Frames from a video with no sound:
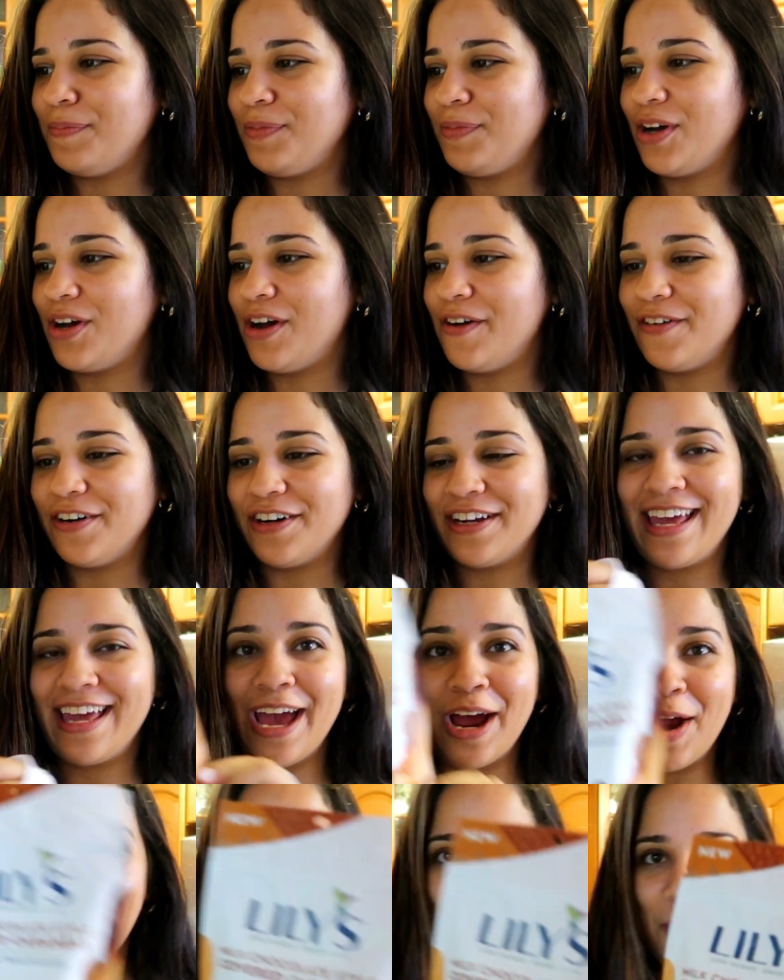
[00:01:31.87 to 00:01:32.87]
covered
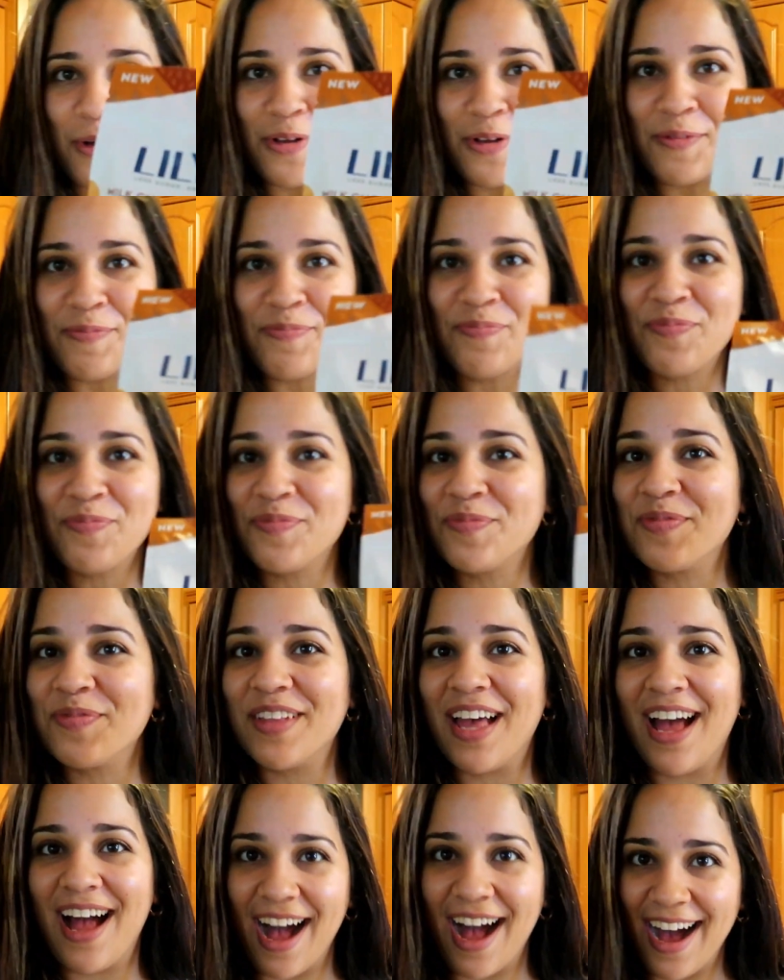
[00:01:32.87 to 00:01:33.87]
caramel.
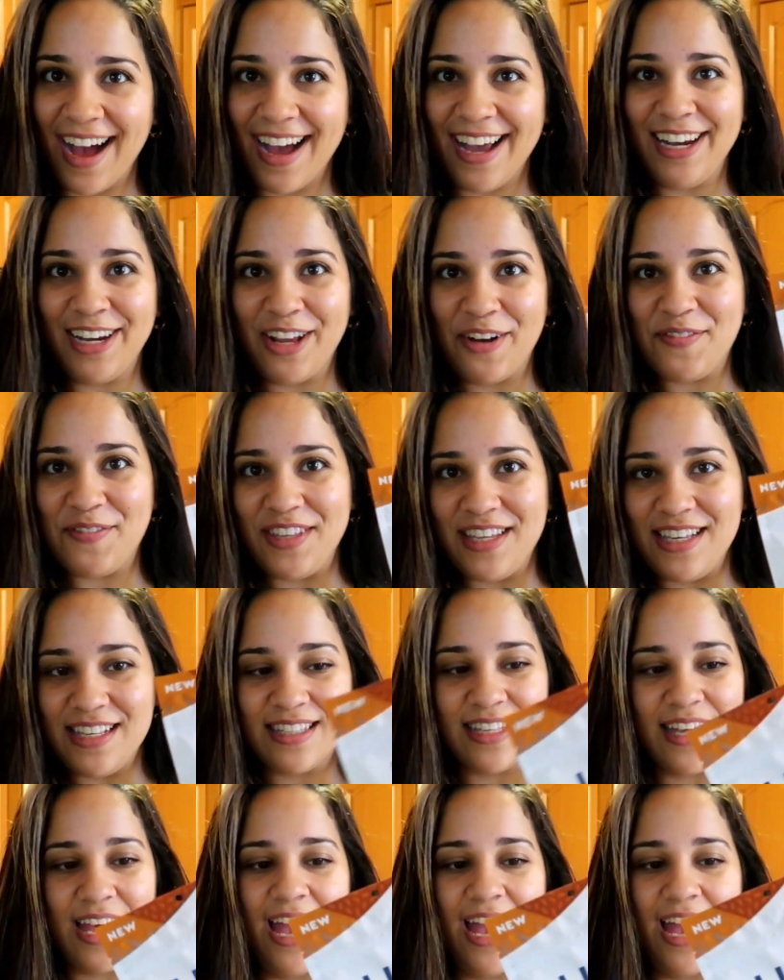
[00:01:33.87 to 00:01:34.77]
I love these